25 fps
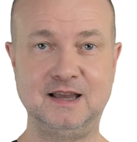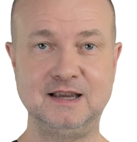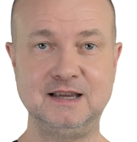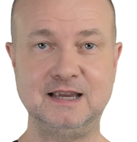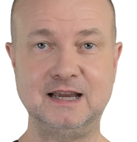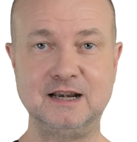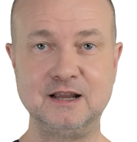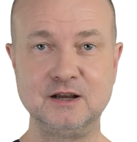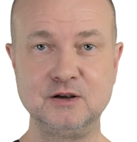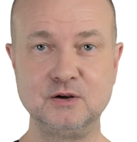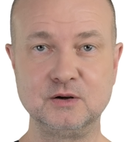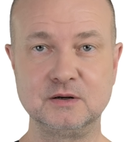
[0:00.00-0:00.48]

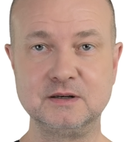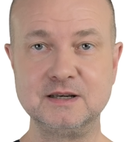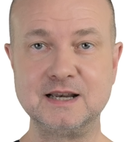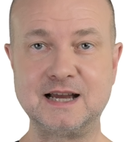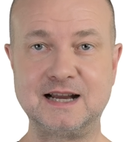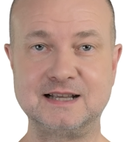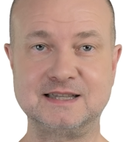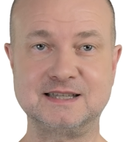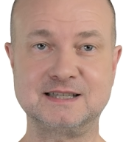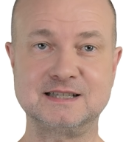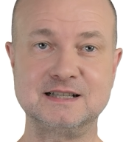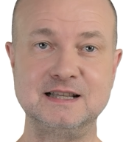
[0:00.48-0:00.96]
Get a good
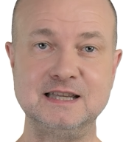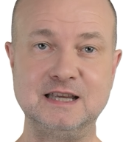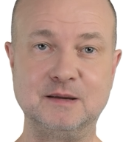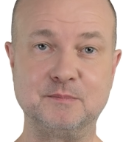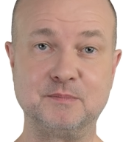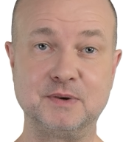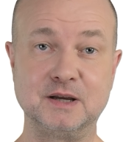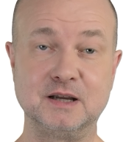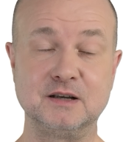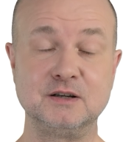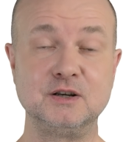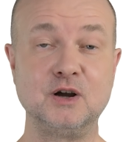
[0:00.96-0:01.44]
night's
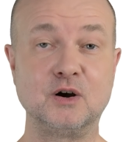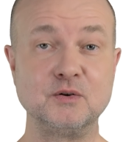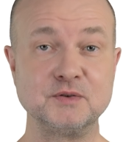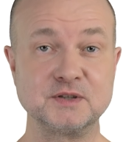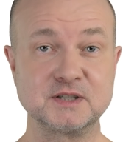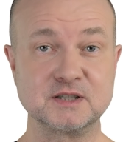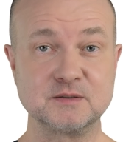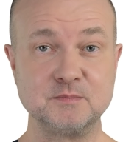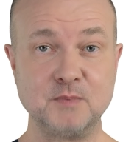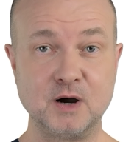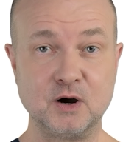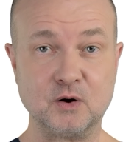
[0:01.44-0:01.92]
sleep. Don't
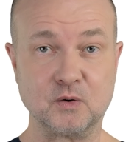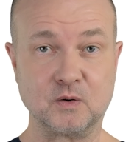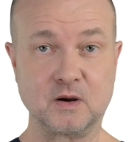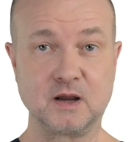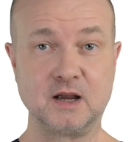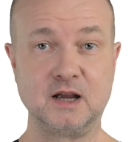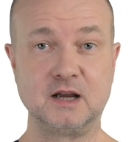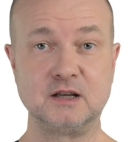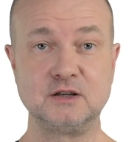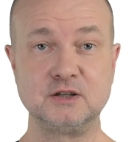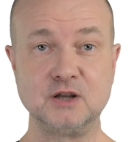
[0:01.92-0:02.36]
smoke.